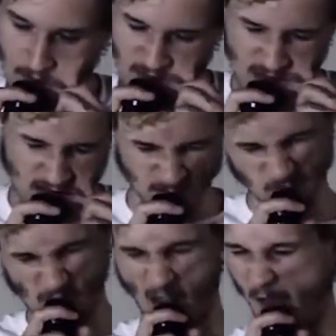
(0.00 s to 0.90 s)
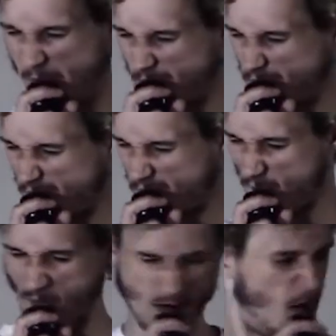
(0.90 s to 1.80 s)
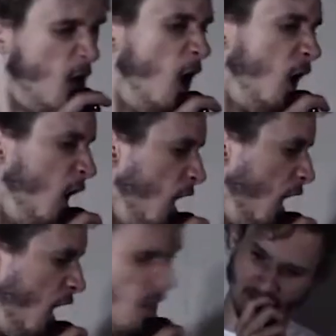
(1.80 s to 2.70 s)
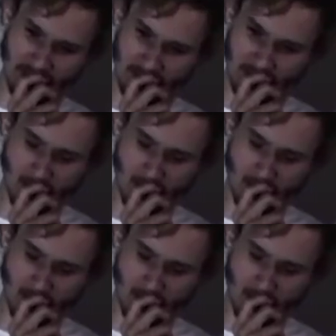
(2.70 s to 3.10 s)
I'm just like, ah, it tastes